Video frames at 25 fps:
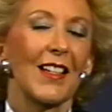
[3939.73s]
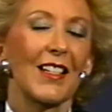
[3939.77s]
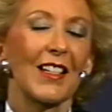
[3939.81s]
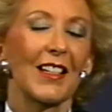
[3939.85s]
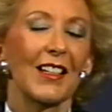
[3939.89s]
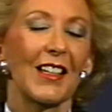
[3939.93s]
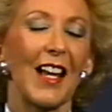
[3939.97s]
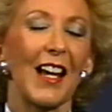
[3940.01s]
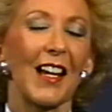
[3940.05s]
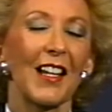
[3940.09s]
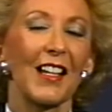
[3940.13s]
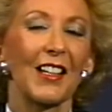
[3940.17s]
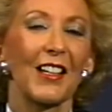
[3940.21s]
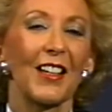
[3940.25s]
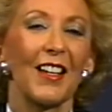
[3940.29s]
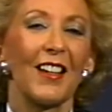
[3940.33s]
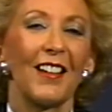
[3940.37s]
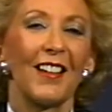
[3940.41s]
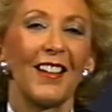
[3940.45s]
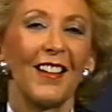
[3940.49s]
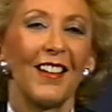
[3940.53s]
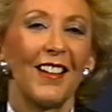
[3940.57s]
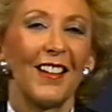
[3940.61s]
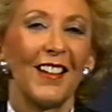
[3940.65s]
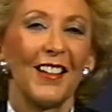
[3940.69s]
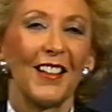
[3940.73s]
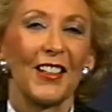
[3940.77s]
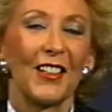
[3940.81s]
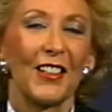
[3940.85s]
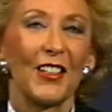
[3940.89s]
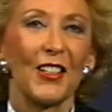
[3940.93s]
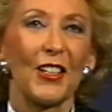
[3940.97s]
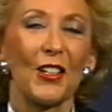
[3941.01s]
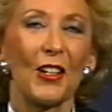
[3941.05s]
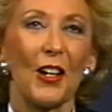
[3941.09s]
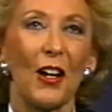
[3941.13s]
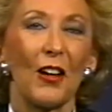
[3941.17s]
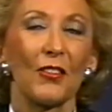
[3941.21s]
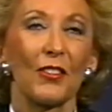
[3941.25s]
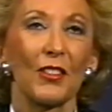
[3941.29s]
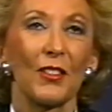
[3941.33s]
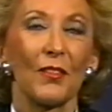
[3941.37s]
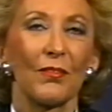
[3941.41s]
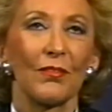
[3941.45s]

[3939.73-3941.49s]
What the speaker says: a kind of,